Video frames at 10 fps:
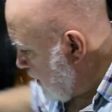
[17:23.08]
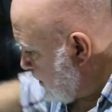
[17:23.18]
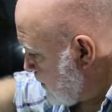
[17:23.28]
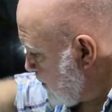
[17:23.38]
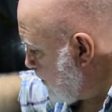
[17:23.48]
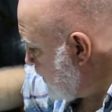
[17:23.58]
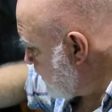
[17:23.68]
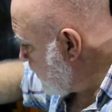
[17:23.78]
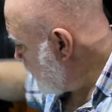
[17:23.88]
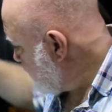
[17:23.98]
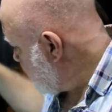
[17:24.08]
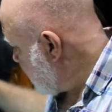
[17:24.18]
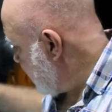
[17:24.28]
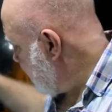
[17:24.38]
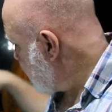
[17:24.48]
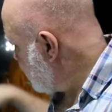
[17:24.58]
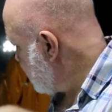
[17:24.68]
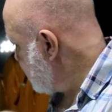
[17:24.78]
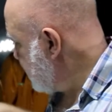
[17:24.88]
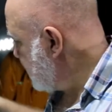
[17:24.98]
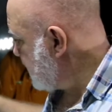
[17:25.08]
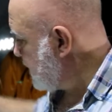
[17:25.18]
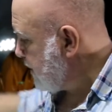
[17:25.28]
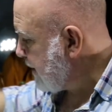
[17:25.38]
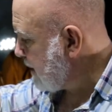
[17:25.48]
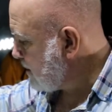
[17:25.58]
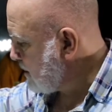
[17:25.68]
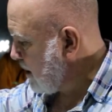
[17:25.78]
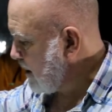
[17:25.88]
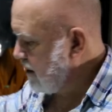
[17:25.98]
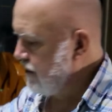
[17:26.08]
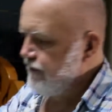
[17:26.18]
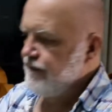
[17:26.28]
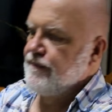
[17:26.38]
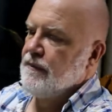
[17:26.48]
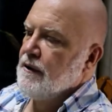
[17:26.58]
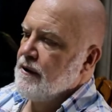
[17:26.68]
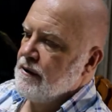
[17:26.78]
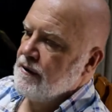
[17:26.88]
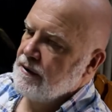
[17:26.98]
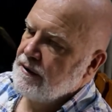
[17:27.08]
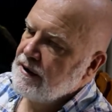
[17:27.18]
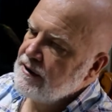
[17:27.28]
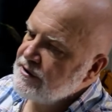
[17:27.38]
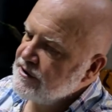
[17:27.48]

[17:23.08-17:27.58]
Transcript: So we've got interesting little things like these